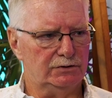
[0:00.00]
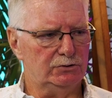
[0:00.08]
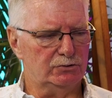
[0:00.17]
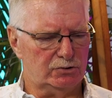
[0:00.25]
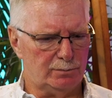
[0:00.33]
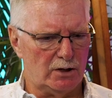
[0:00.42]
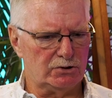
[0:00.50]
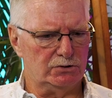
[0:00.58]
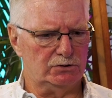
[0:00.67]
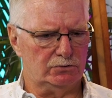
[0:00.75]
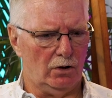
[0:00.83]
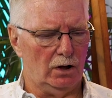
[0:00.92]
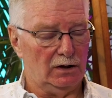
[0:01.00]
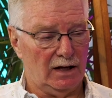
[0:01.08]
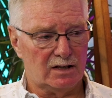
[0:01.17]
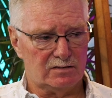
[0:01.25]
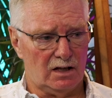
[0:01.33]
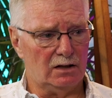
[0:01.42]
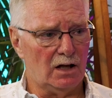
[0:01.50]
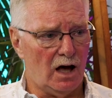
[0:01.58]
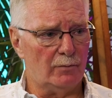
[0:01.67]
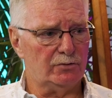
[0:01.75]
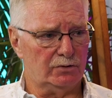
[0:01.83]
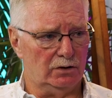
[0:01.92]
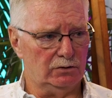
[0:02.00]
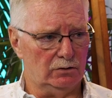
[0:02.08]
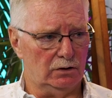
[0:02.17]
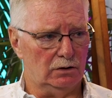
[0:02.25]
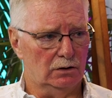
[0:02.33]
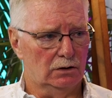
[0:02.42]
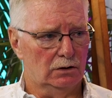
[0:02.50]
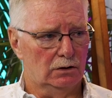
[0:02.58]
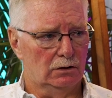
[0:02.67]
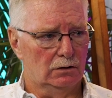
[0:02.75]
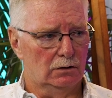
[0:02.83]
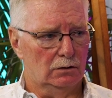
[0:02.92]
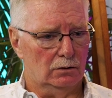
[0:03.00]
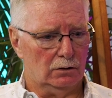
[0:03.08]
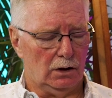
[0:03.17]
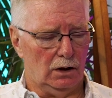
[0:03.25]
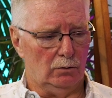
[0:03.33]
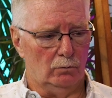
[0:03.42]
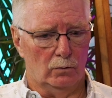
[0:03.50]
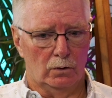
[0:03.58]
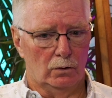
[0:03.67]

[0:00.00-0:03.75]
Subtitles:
And you especially saw it, like I said, in the homicide unit. Okay?